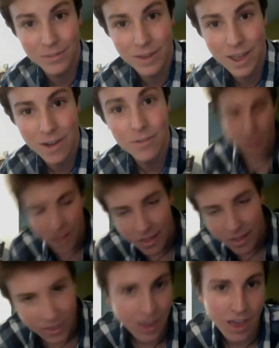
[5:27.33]
now.
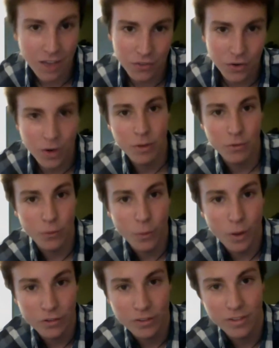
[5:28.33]
Thank you guys very much for
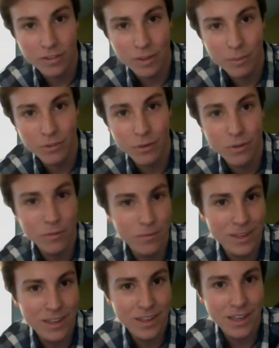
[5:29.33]
watching this episode of
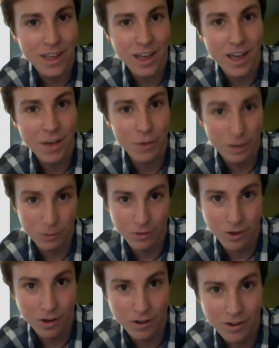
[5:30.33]
me, Random with
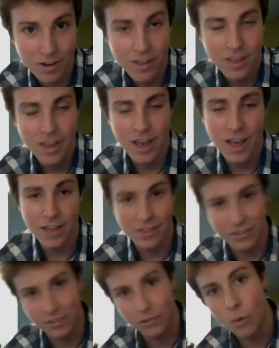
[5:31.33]
Connor.
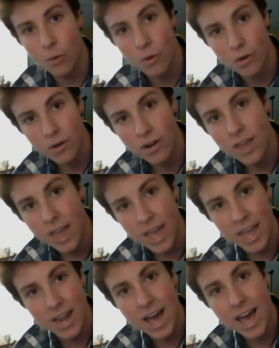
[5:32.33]
This is Corn,
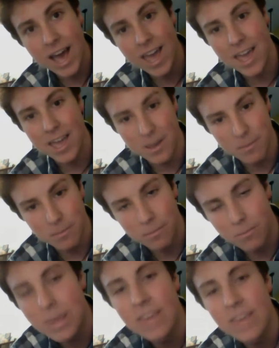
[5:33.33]
and I am
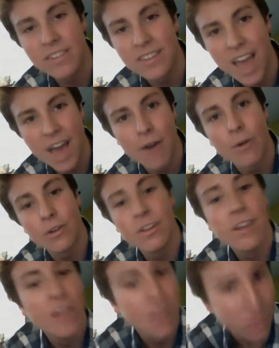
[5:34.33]
peacing out.
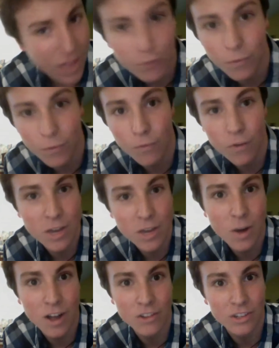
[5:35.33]
Thanks for freaking
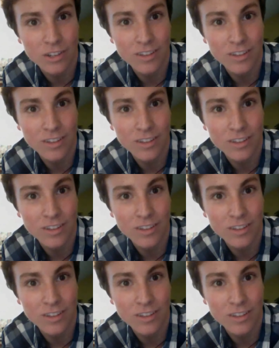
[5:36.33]
watching.